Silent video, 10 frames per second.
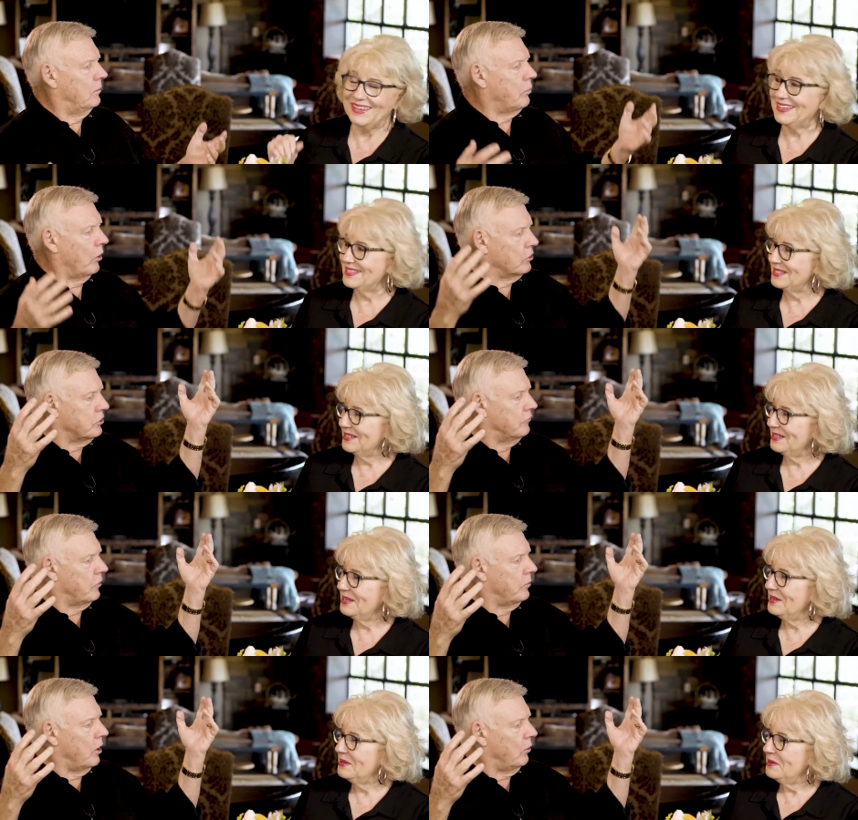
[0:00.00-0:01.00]
Speaker 1: in yes. person
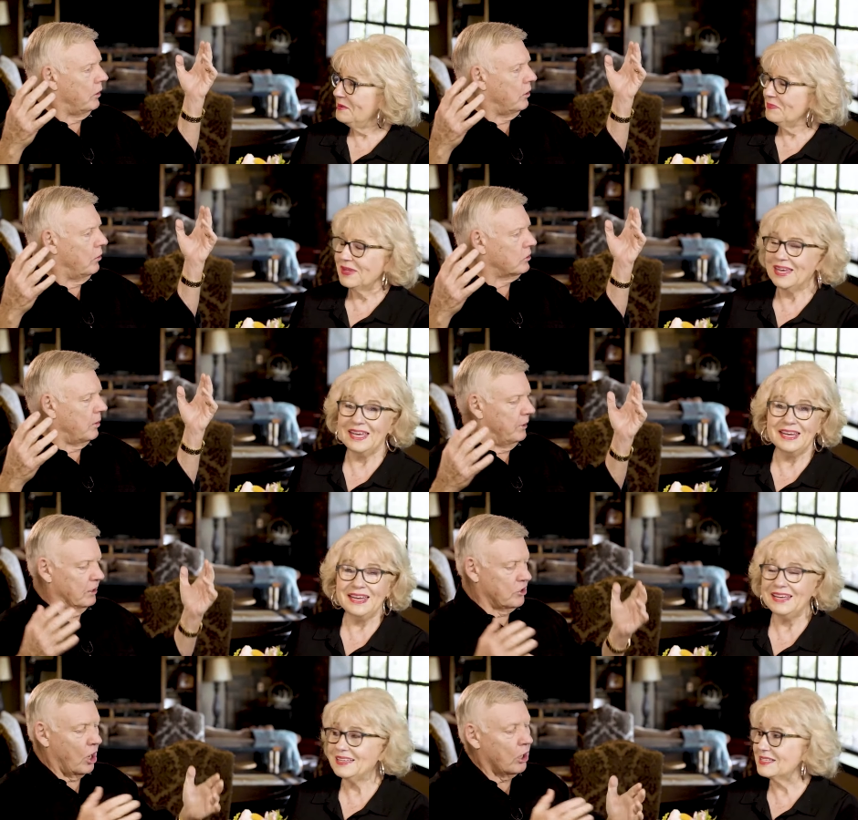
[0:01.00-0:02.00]
from the Holy Ghost. I it
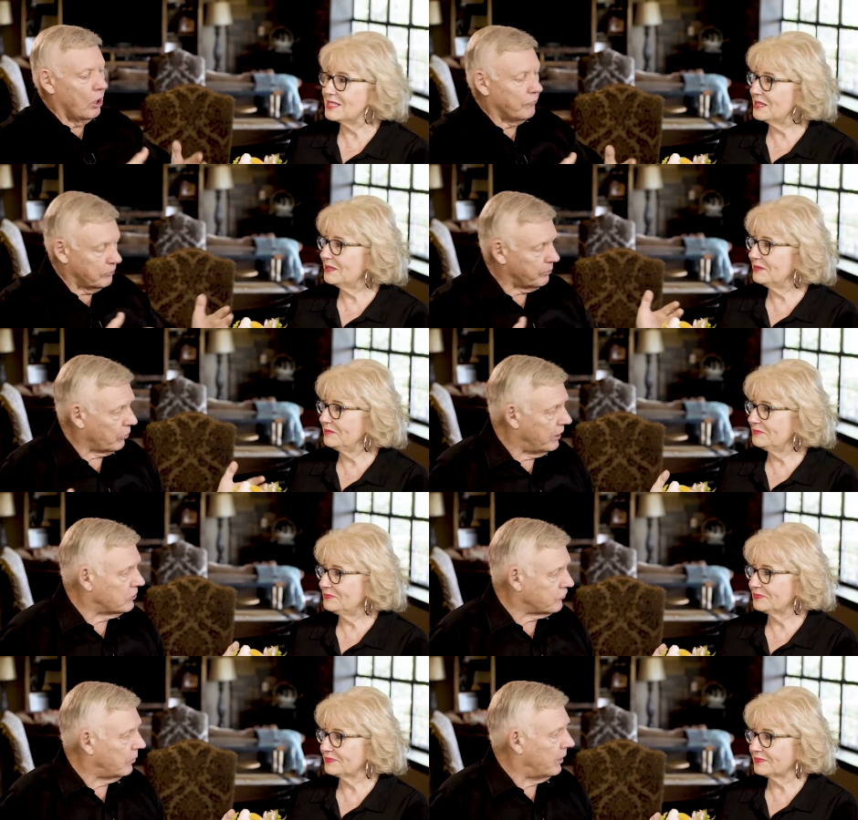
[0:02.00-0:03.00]
mean, it's is. hot off the
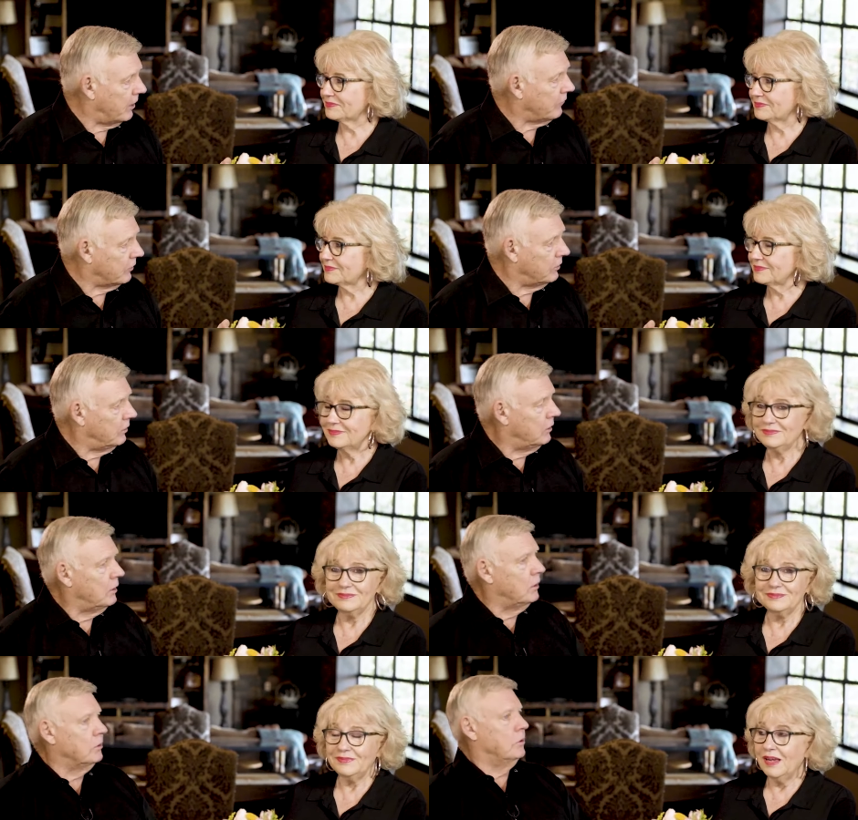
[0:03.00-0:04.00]
press from heaven
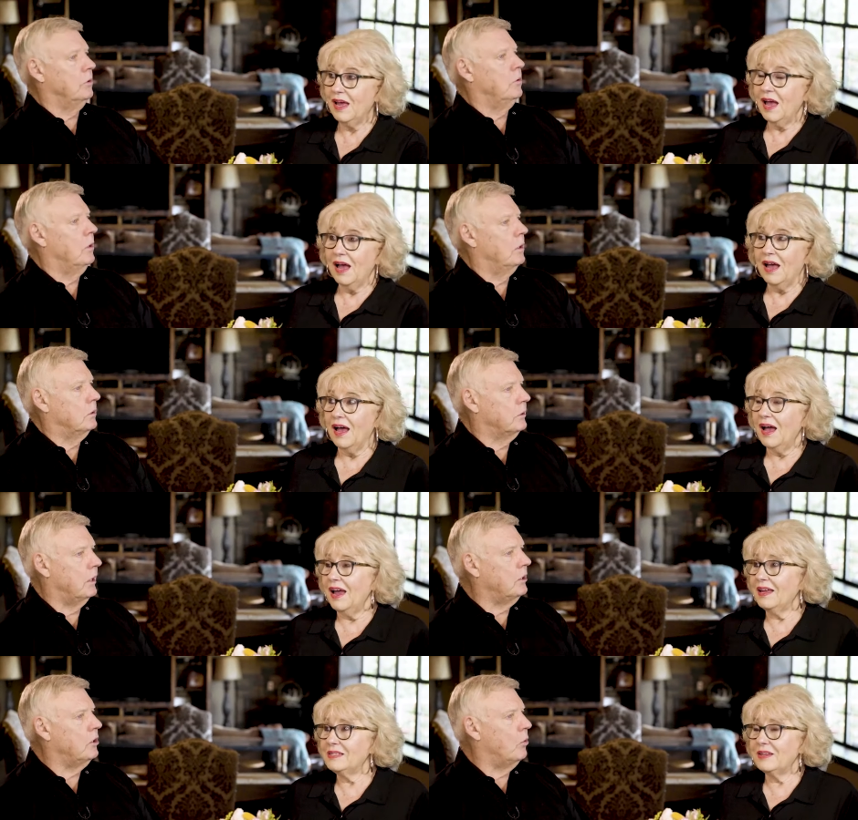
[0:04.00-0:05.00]
to uh,
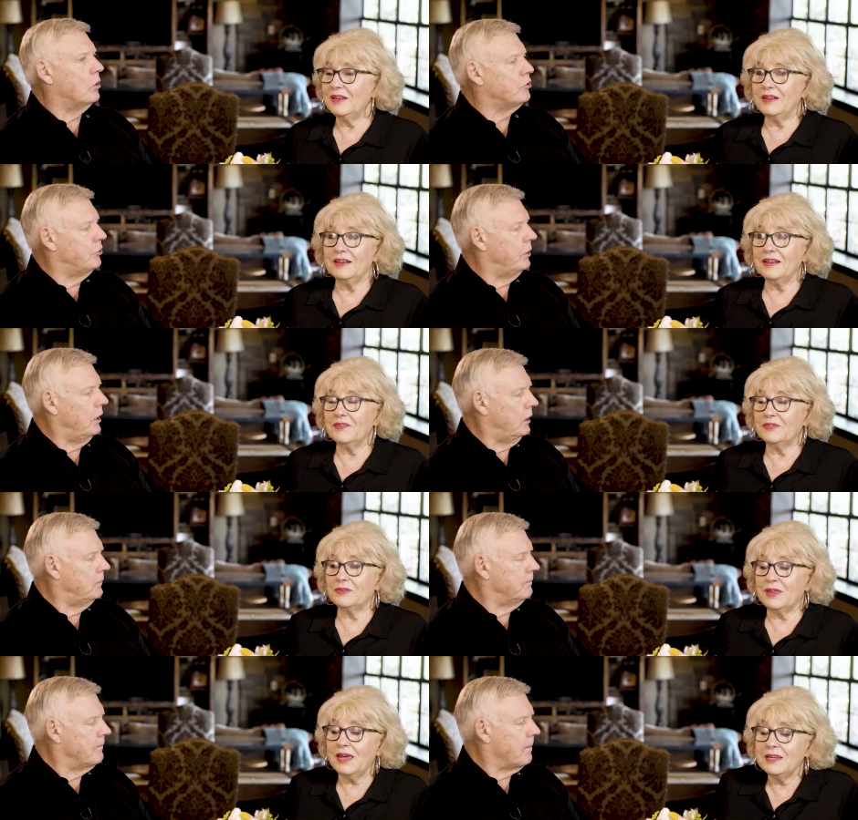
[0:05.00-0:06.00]
tell and you what you
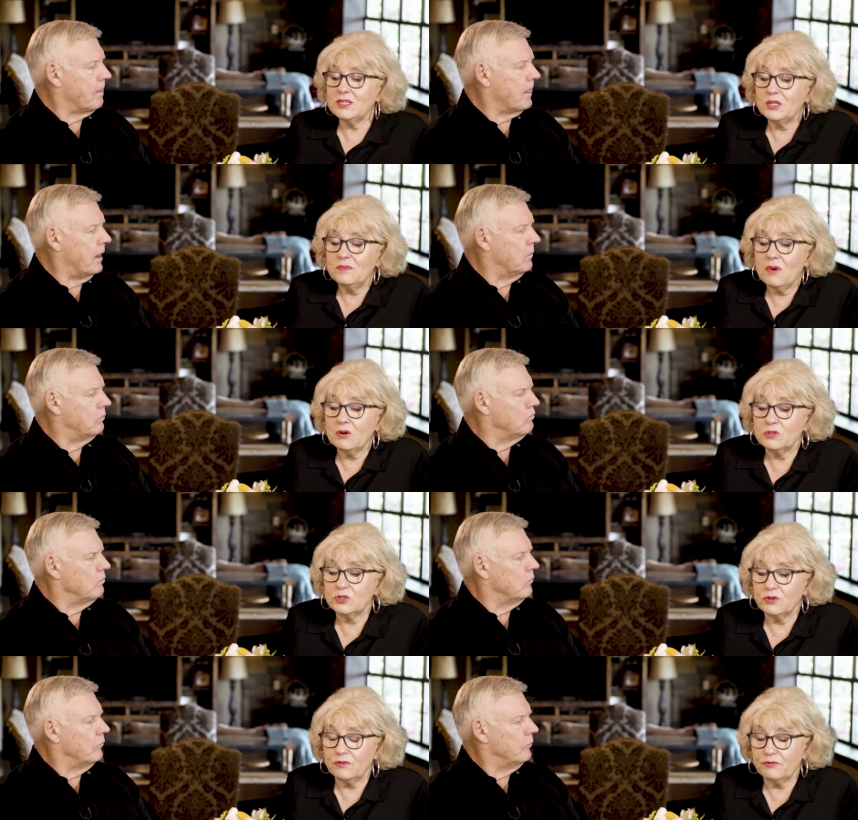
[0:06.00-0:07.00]
need.
Speaker 2: That is the
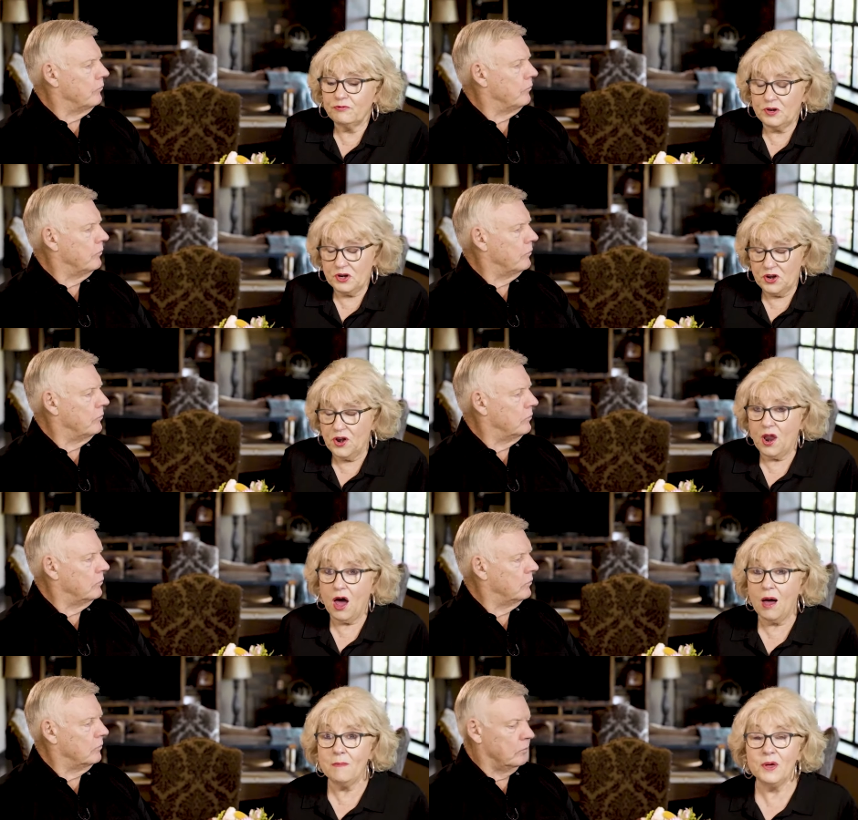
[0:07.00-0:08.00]
most
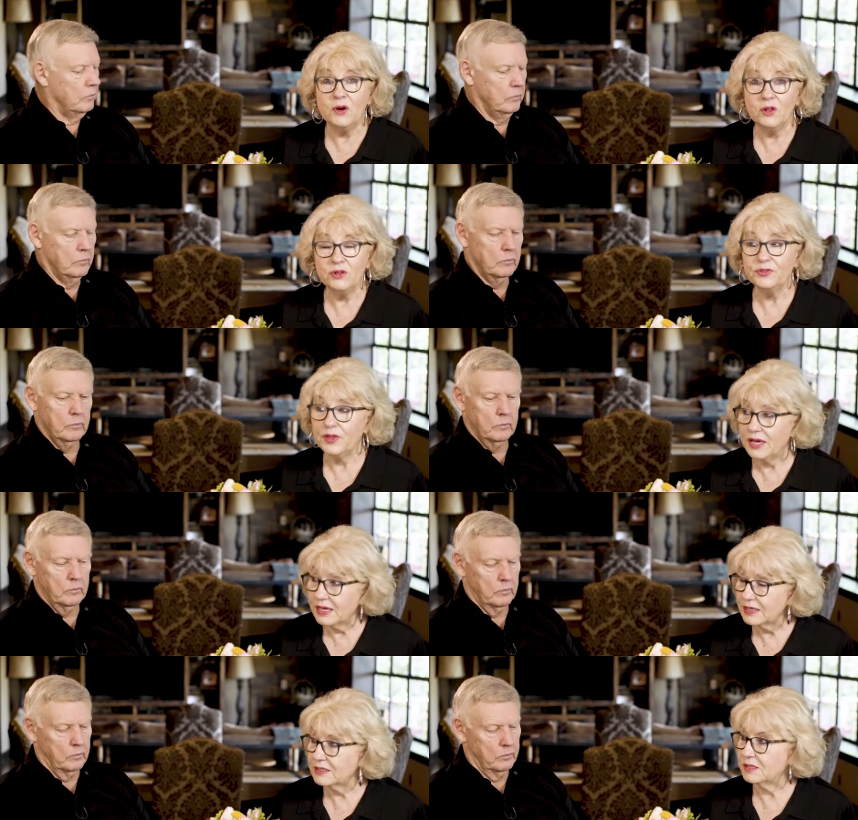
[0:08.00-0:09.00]
phenomenal
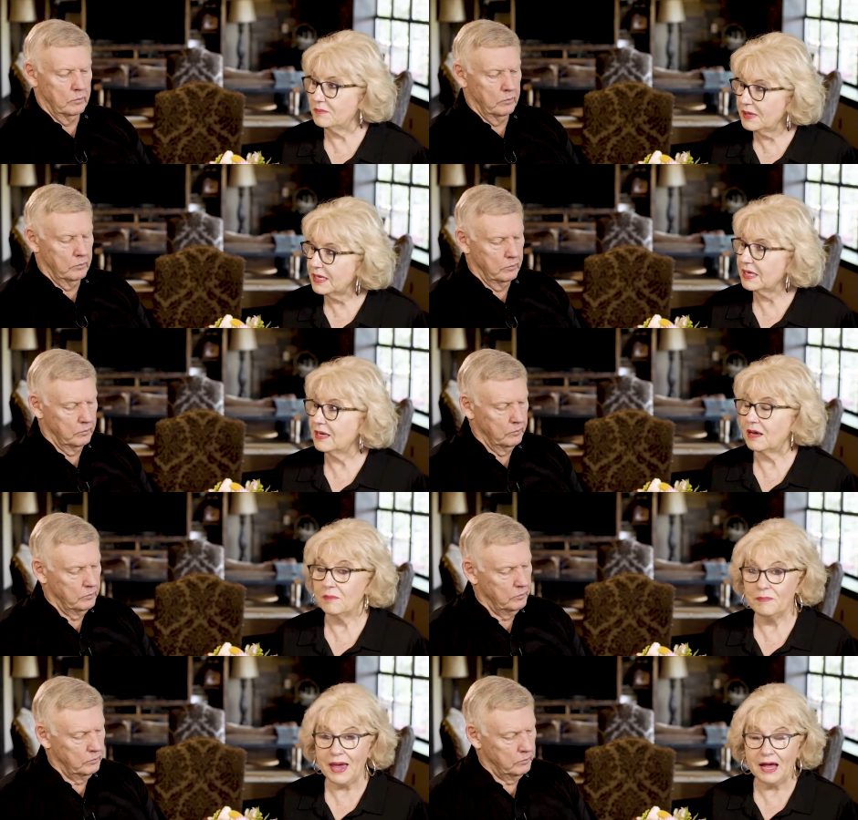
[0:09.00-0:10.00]
thing to me
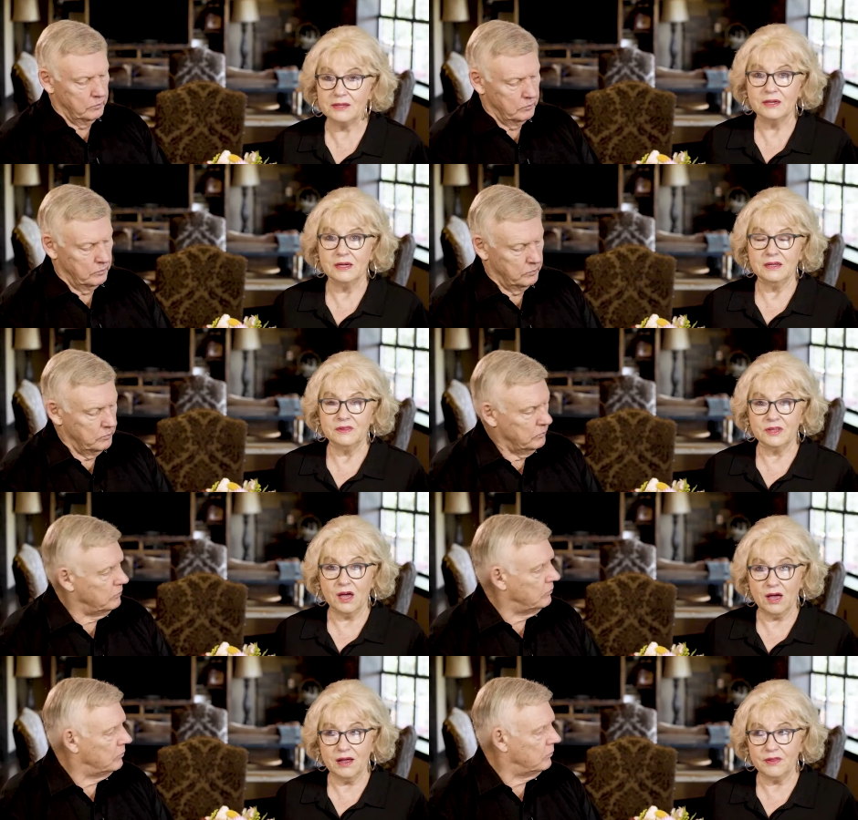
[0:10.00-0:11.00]
about
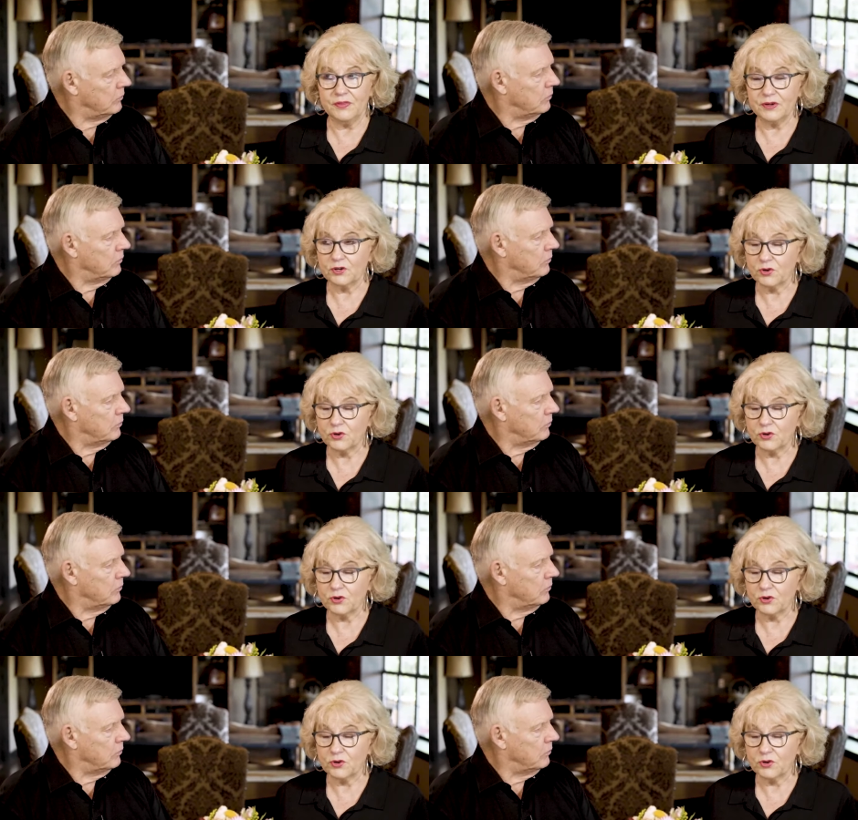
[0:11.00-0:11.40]
the, the